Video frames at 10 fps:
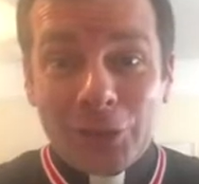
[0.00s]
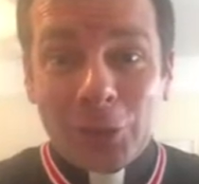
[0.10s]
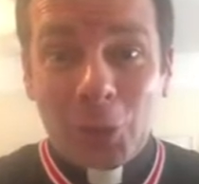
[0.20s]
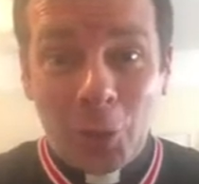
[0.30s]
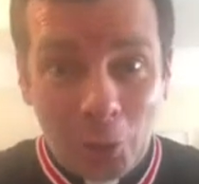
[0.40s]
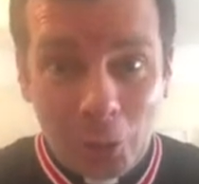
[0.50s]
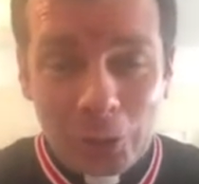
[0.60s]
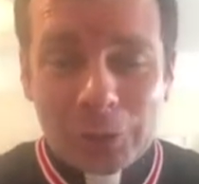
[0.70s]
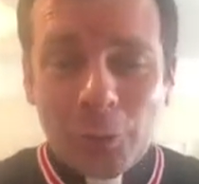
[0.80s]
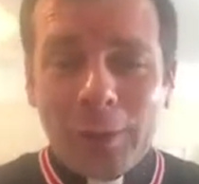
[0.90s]
you're
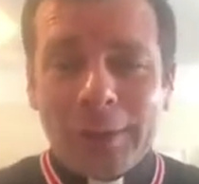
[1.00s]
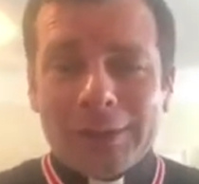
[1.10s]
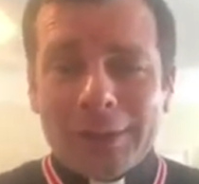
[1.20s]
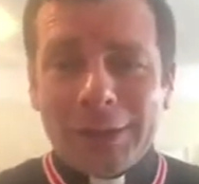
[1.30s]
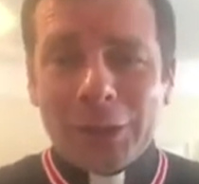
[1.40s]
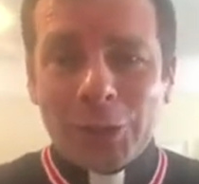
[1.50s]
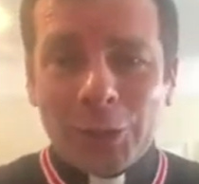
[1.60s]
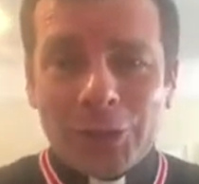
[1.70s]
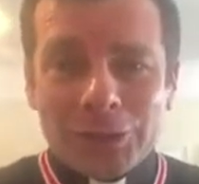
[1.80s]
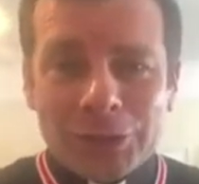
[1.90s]
all well and in
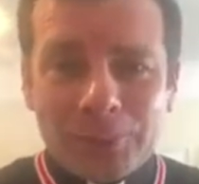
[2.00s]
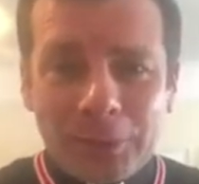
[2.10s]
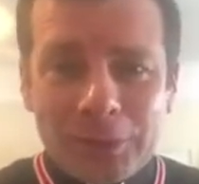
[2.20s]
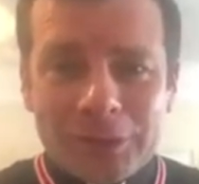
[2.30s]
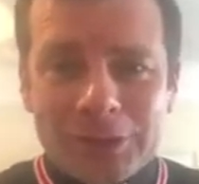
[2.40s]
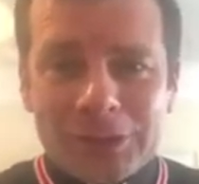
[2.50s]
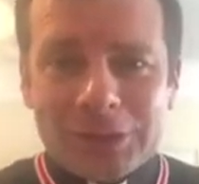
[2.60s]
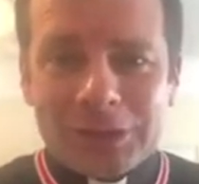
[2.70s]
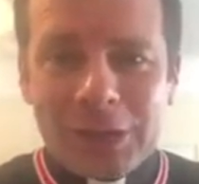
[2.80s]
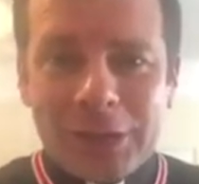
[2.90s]
good spirits,
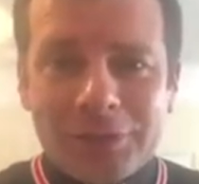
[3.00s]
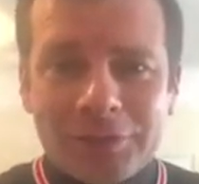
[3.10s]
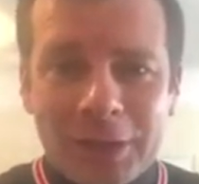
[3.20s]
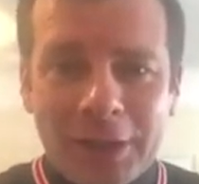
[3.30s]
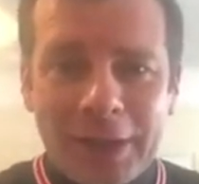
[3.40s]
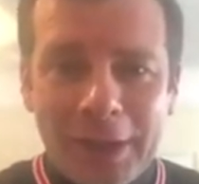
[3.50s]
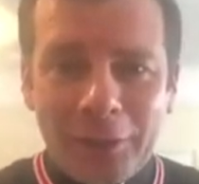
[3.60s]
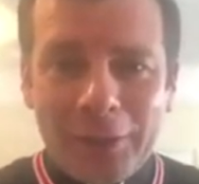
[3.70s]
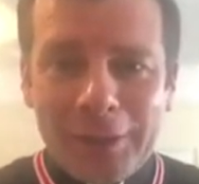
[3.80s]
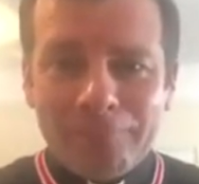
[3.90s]
safe and
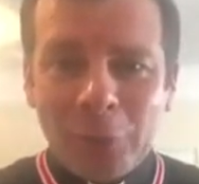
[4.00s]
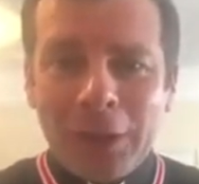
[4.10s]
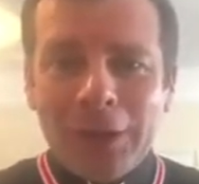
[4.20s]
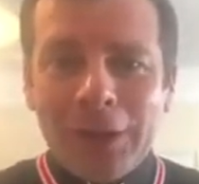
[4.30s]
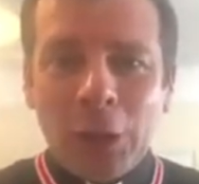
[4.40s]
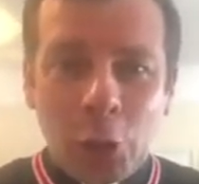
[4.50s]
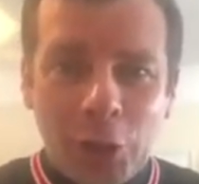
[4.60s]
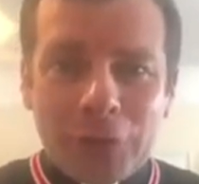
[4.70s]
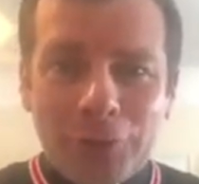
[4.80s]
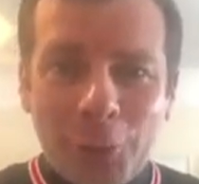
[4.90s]
healthy.
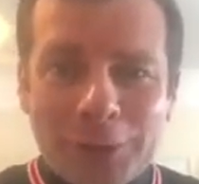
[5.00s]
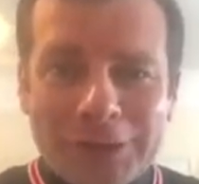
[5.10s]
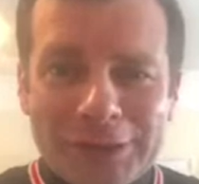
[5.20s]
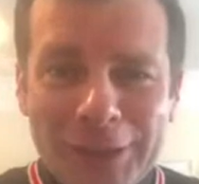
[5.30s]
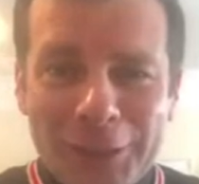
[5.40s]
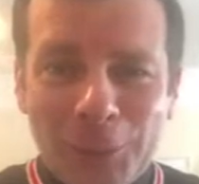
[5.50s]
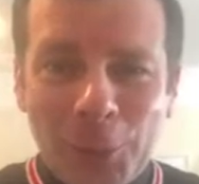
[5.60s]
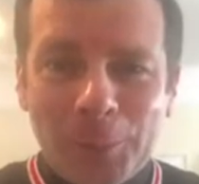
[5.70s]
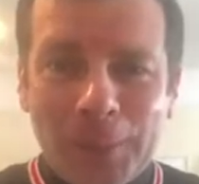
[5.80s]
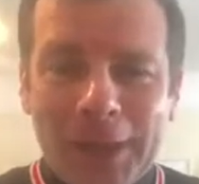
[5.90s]
Looking forward to seeing you
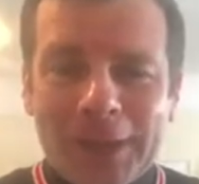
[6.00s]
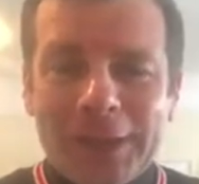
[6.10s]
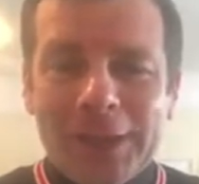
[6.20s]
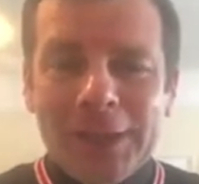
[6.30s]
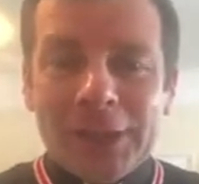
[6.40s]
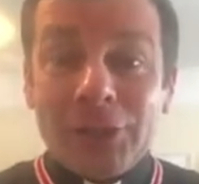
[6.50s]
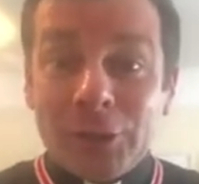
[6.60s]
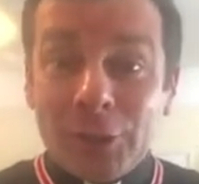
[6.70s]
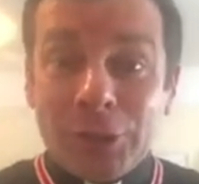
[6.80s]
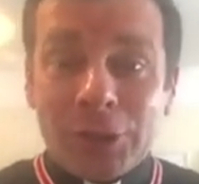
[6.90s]
all back as
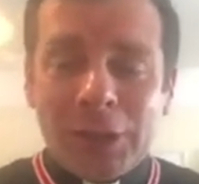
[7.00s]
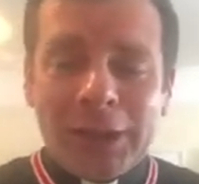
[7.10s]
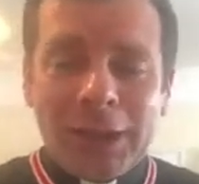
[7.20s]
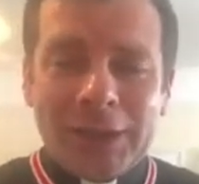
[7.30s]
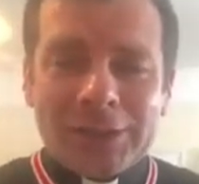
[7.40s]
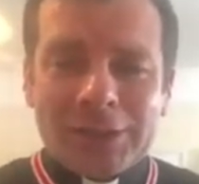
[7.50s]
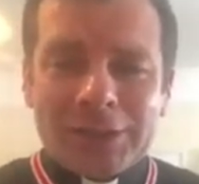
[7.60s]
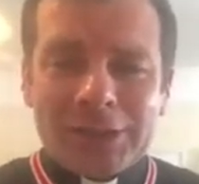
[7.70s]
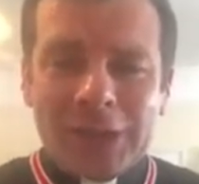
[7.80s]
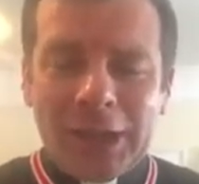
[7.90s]
soon as
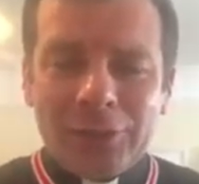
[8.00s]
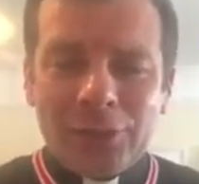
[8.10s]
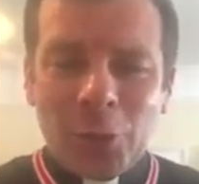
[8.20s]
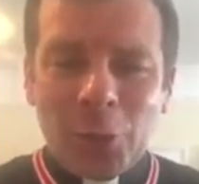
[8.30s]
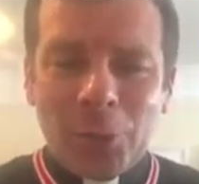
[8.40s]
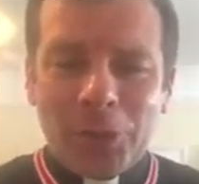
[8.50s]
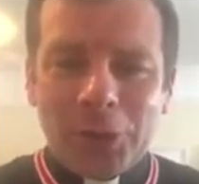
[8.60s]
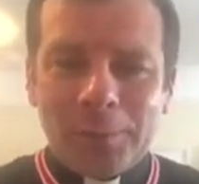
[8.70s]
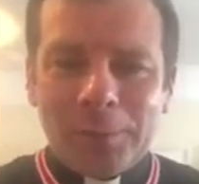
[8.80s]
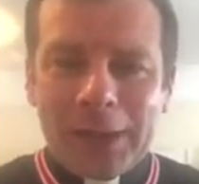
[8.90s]
it's safe to open
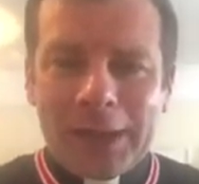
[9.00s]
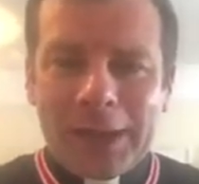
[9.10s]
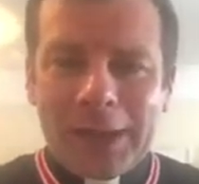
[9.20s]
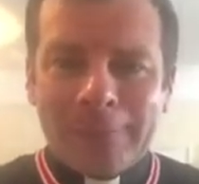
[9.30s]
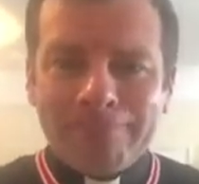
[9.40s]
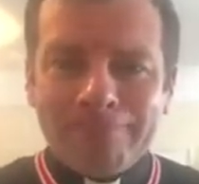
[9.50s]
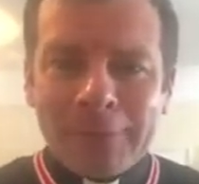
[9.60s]
up again.